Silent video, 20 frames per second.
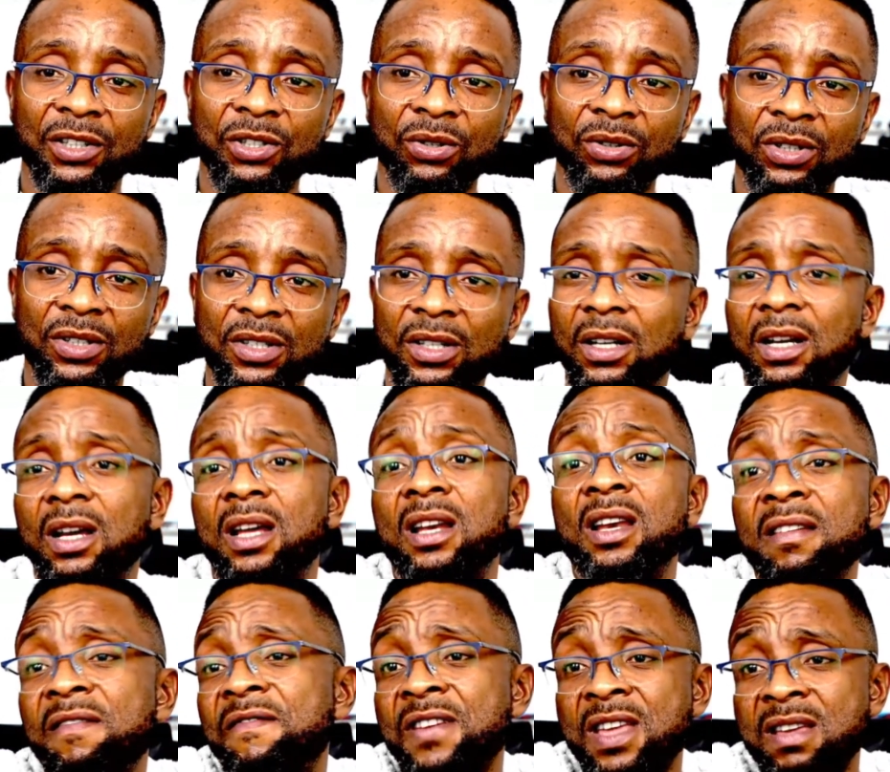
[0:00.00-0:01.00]
So say,
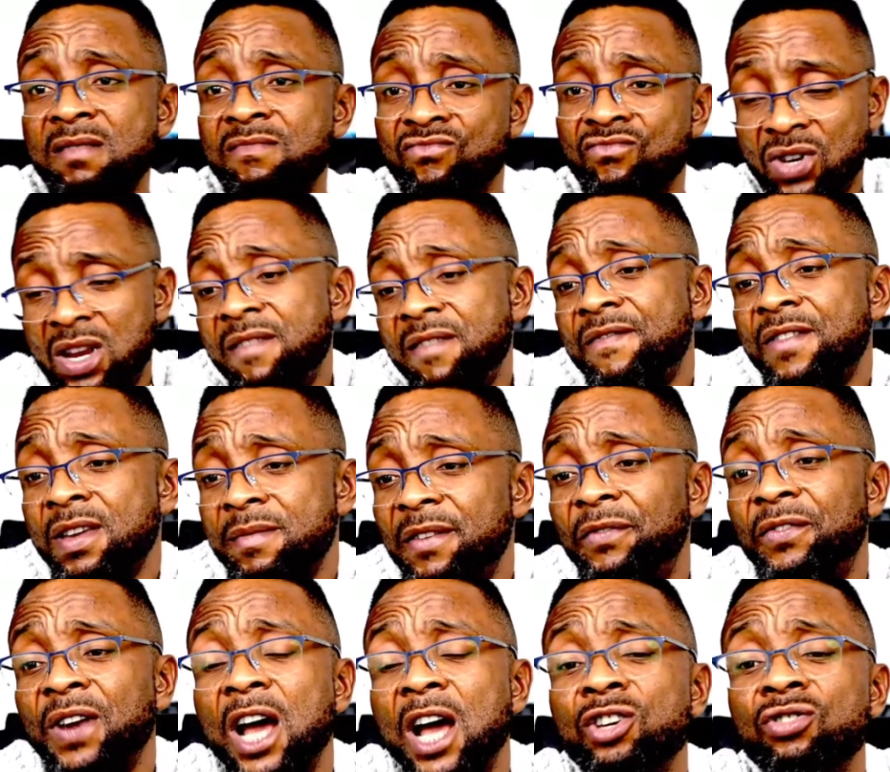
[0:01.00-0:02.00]
leave him, leave him. If
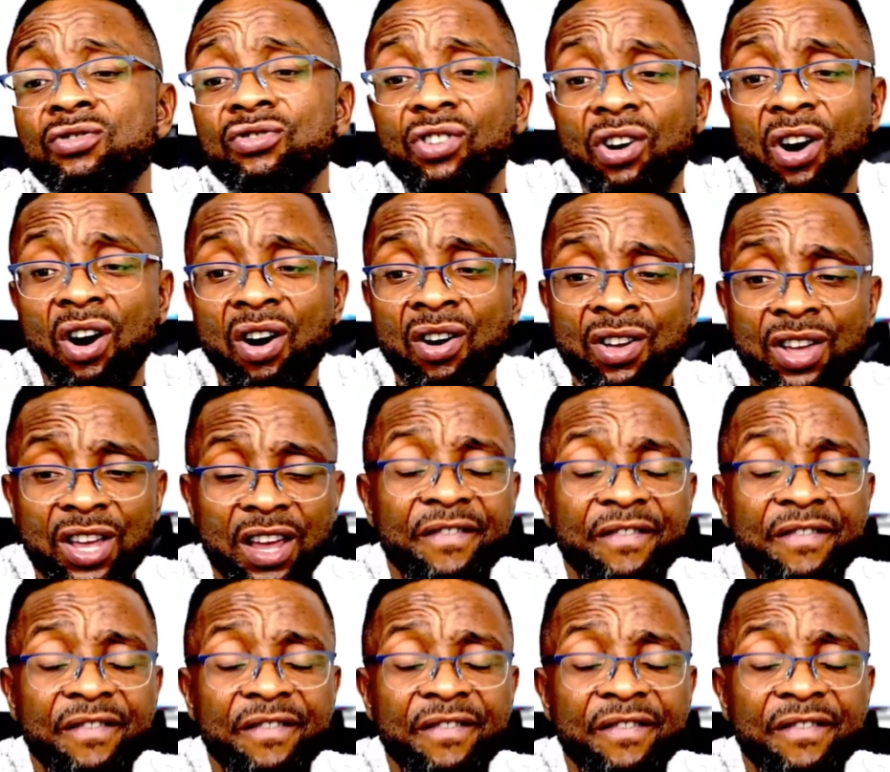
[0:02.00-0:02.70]
now you call,